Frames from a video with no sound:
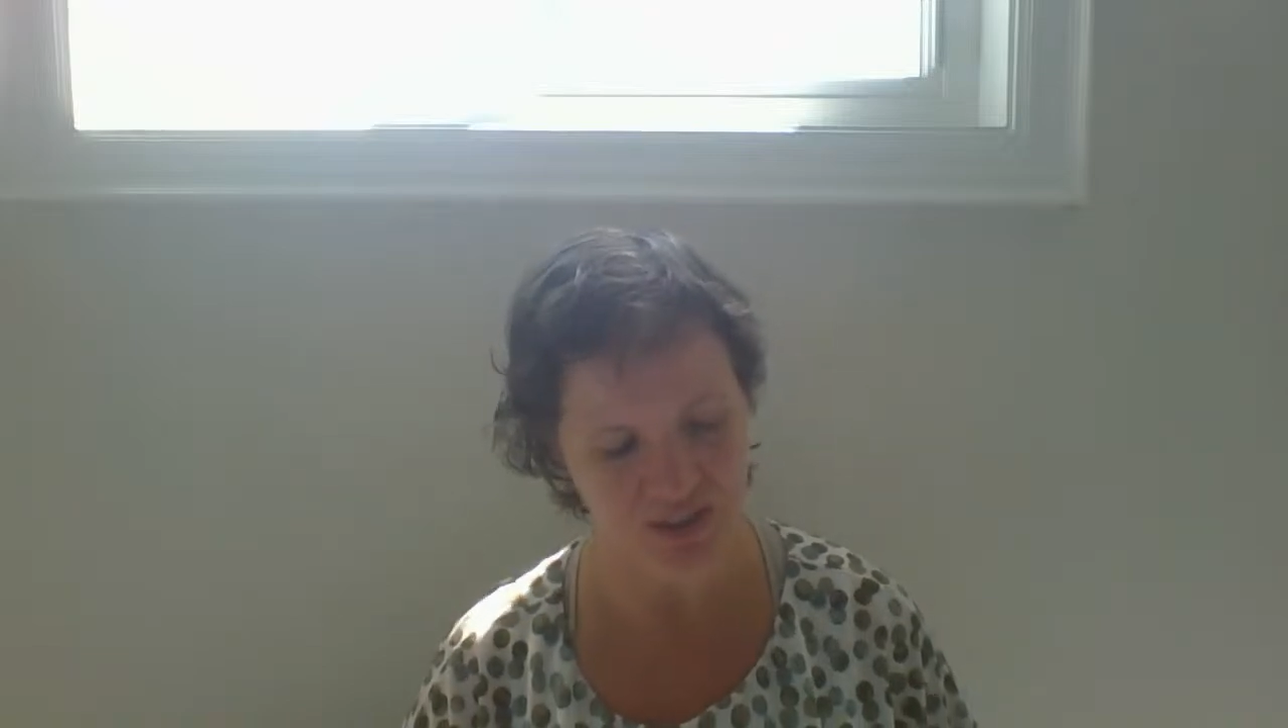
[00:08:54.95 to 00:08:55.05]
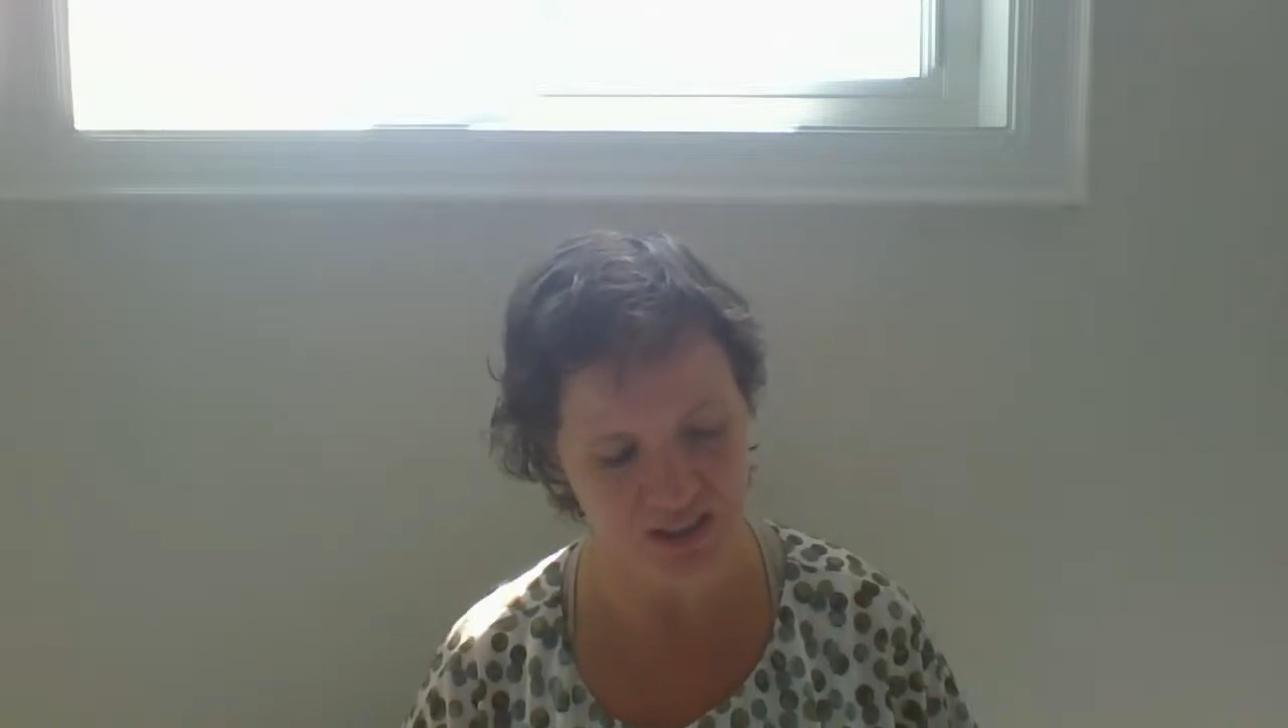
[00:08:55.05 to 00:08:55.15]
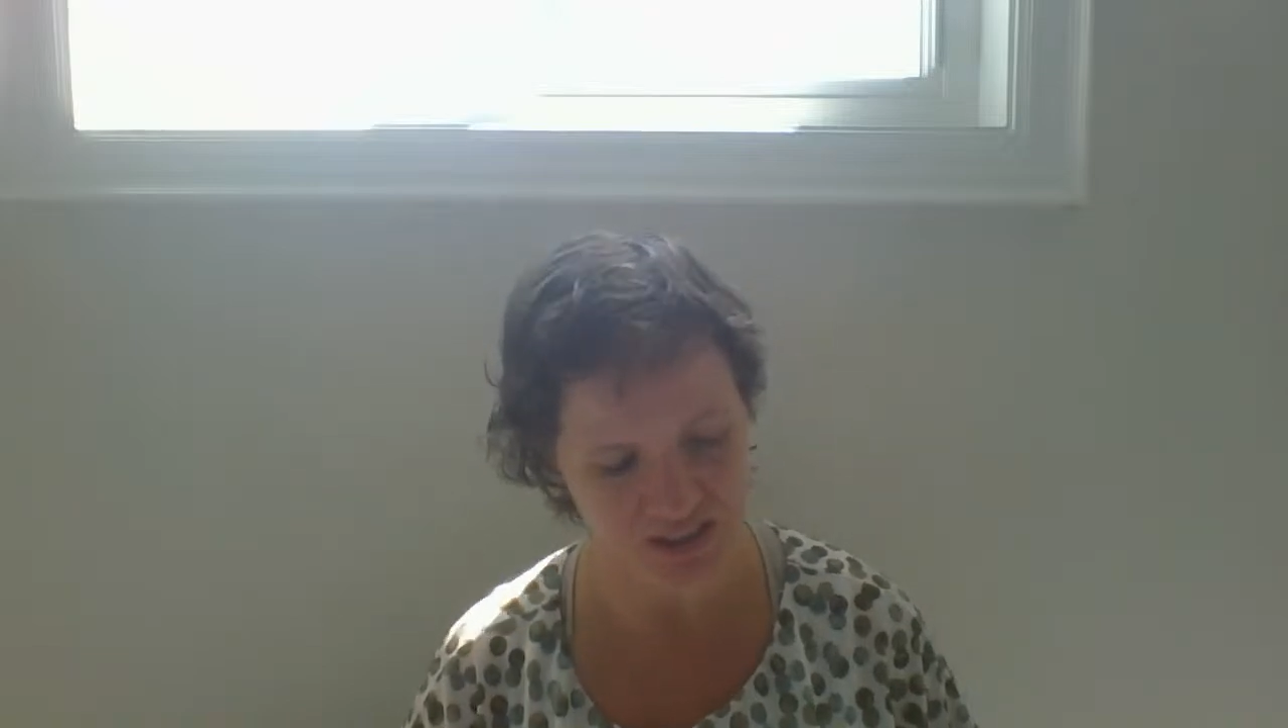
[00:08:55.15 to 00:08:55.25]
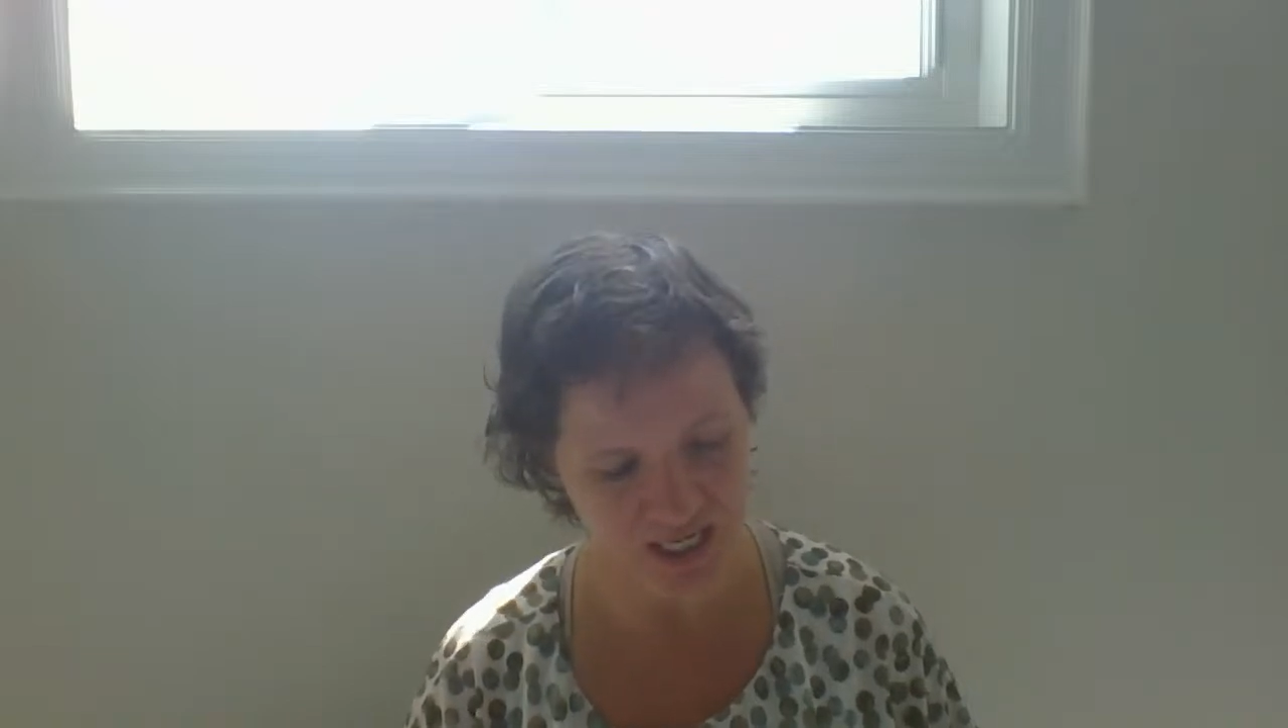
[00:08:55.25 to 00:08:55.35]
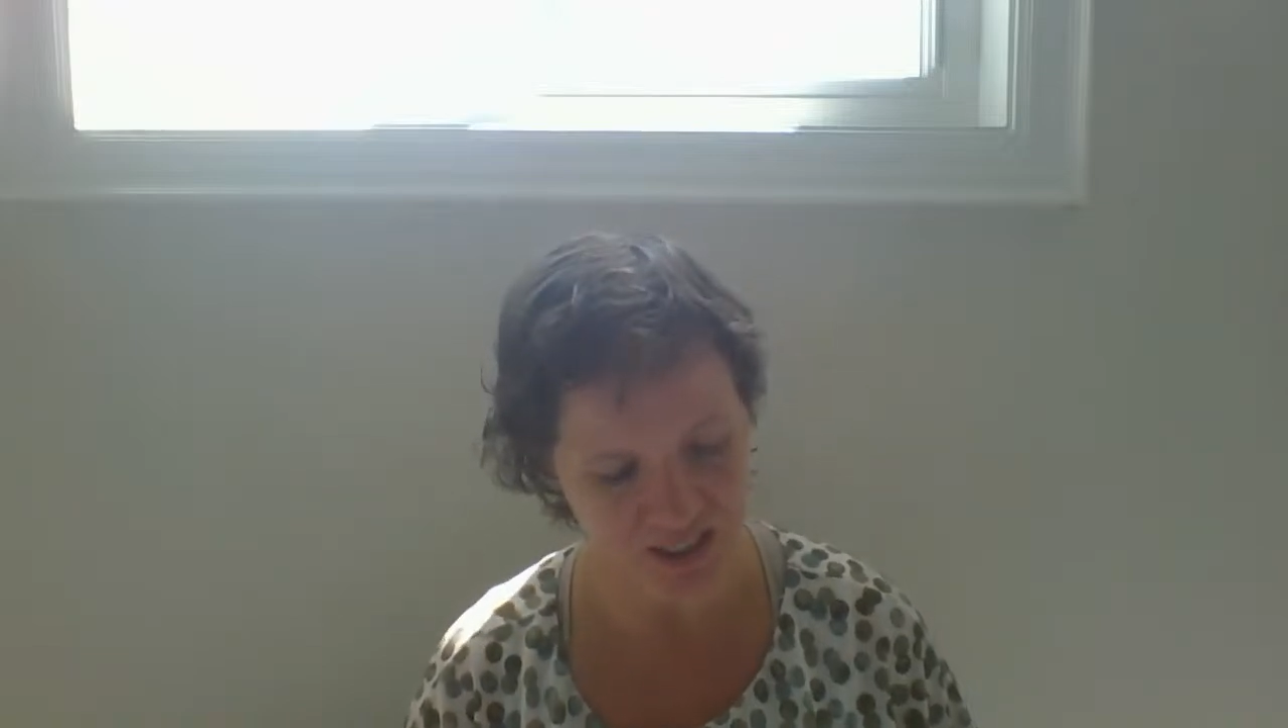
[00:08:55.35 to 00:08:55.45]

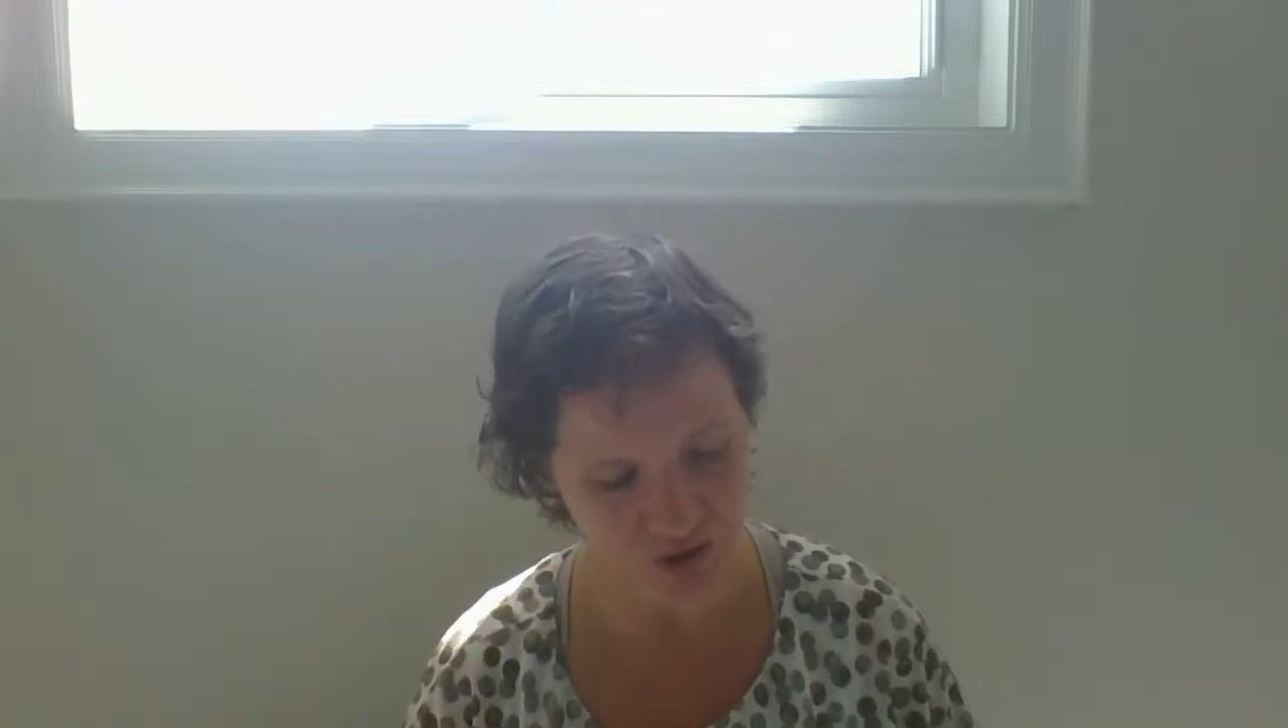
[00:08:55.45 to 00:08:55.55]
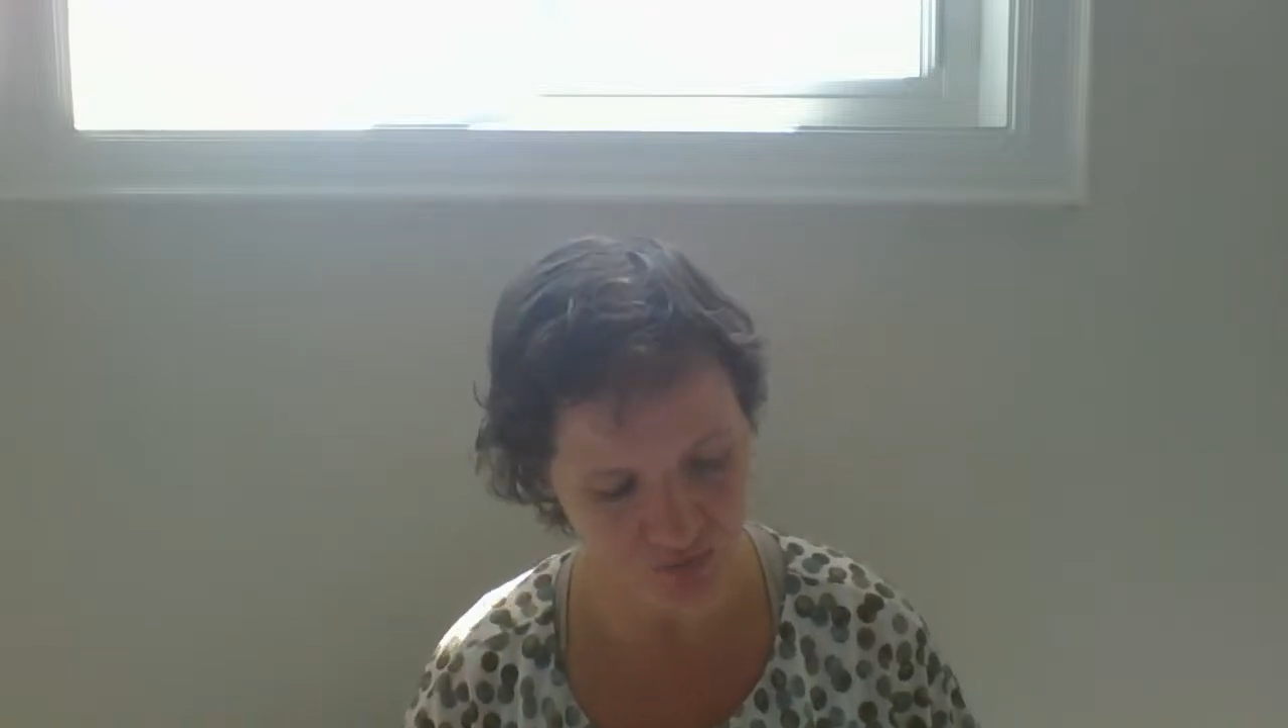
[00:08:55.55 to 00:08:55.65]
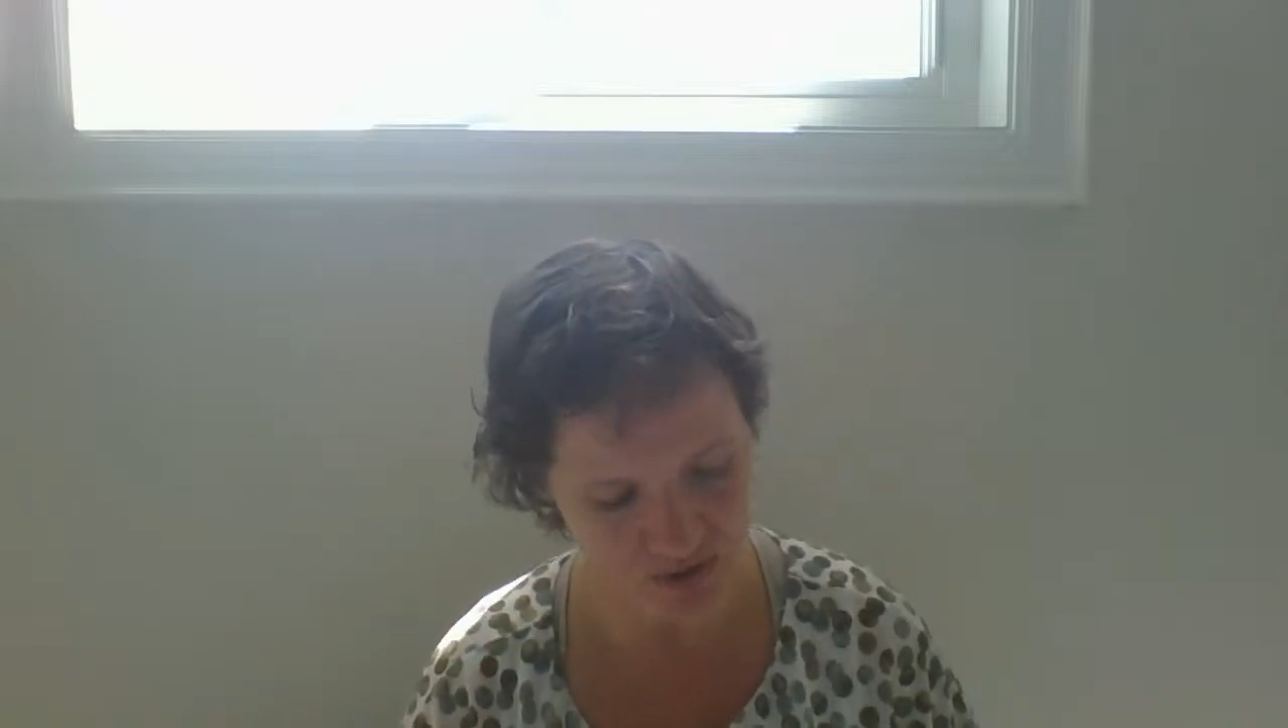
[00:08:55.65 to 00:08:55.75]
desired